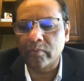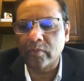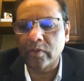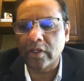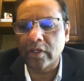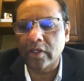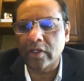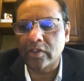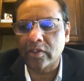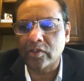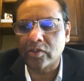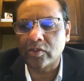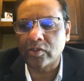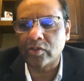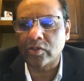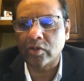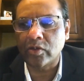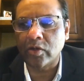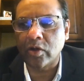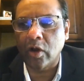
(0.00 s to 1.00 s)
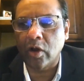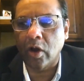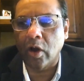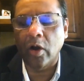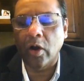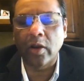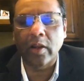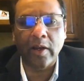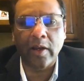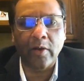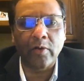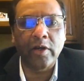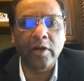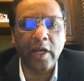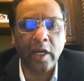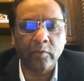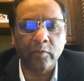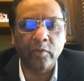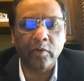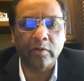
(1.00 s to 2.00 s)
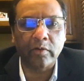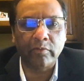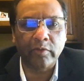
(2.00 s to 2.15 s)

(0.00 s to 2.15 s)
is all around network.